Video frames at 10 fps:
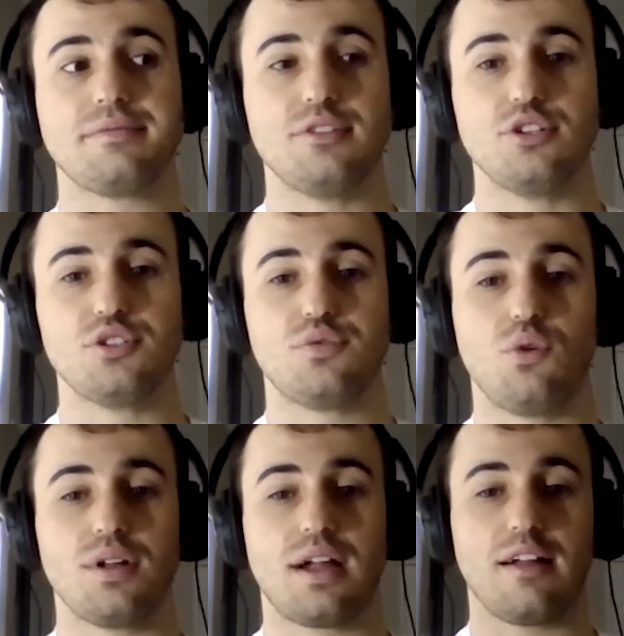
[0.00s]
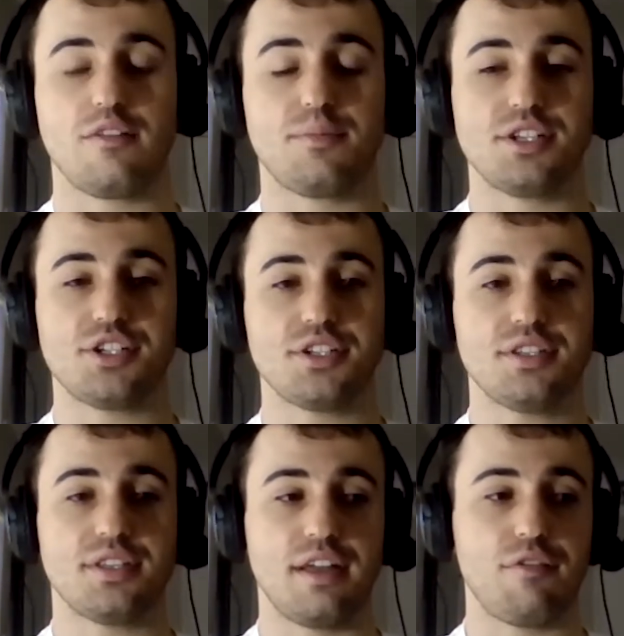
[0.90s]
loose forward kind of
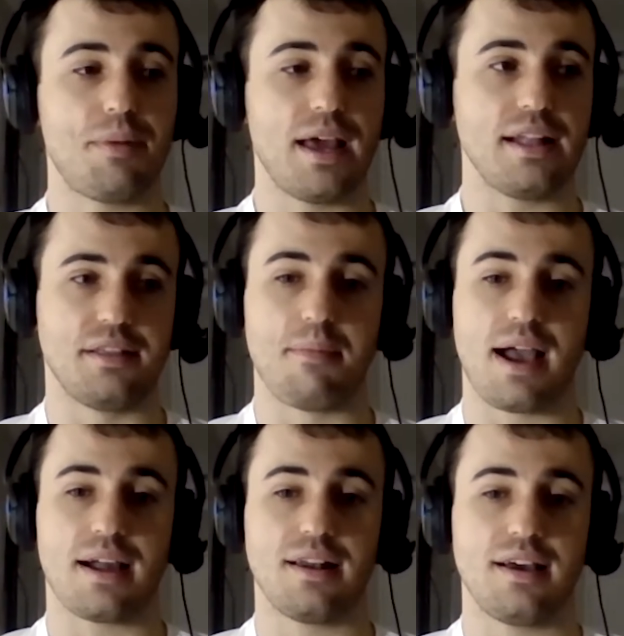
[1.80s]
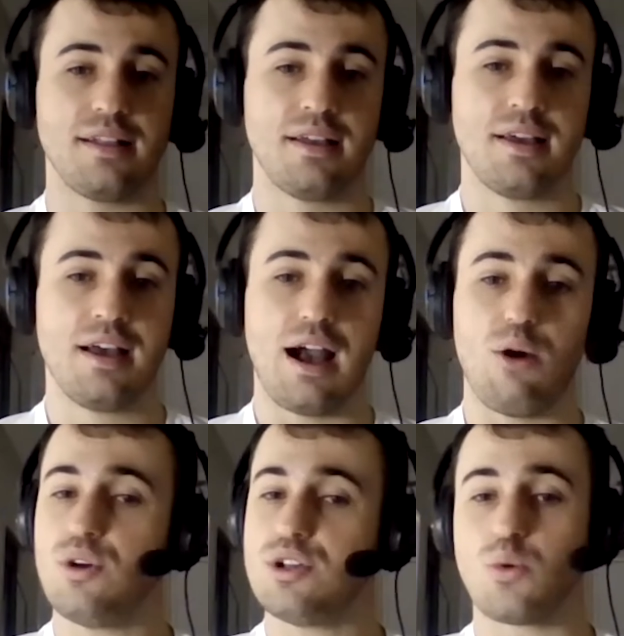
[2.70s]
positions, never played in the back line. I
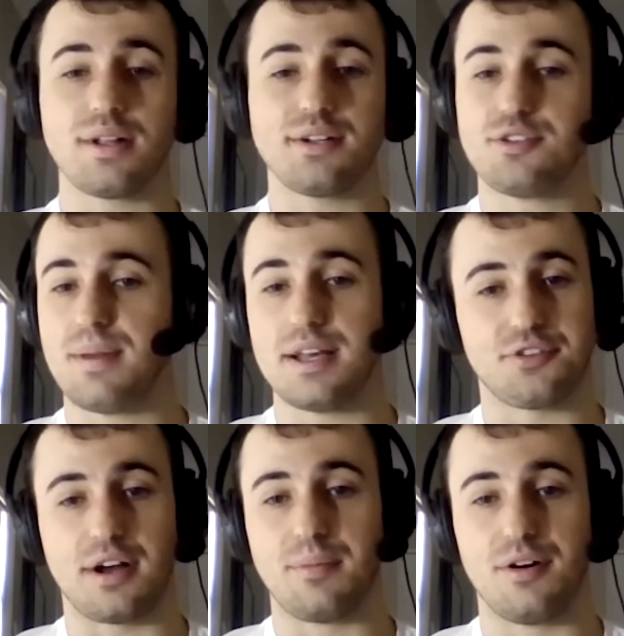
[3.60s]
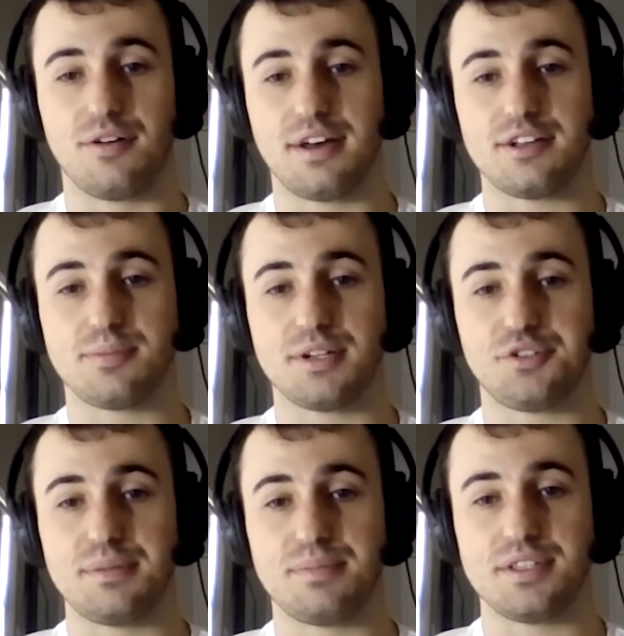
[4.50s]
always wanted to play scrum off. That was my
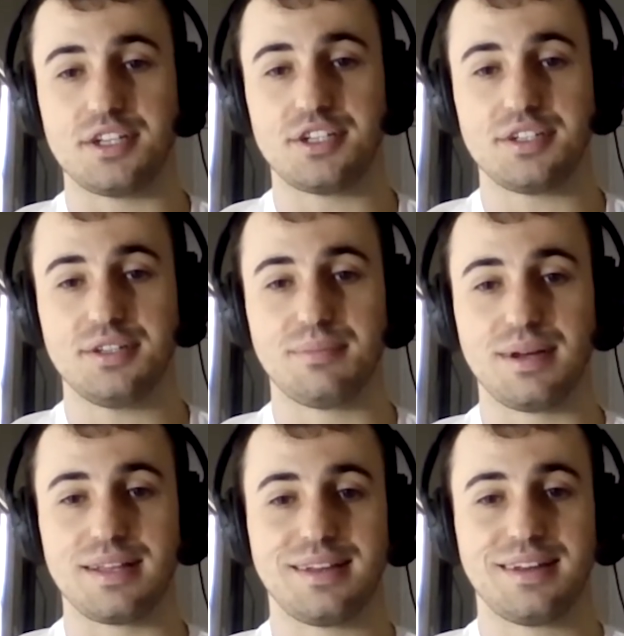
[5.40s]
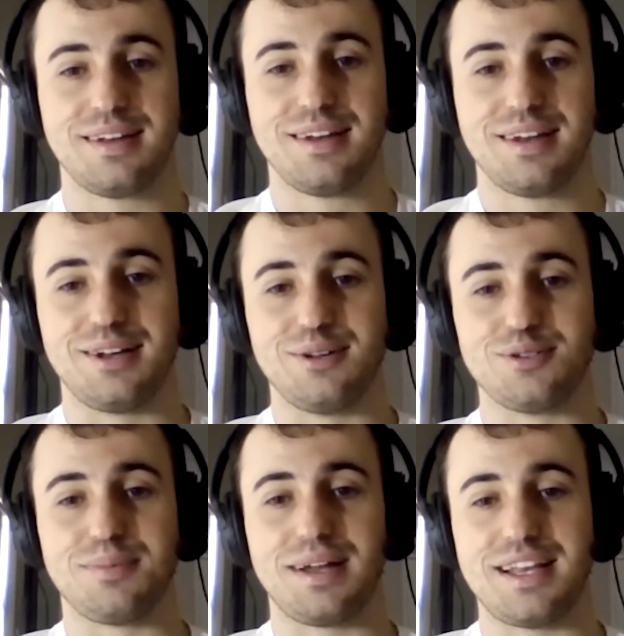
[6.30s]
dream position, but it
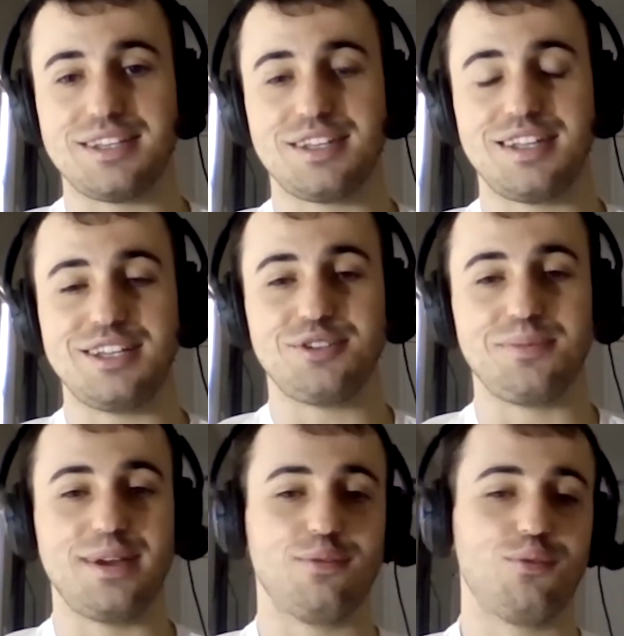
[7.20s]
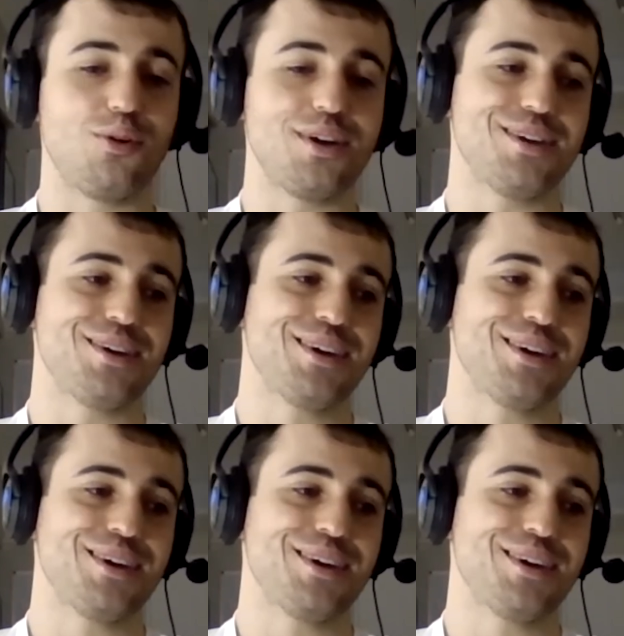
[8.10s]
was my destiny to be a forward.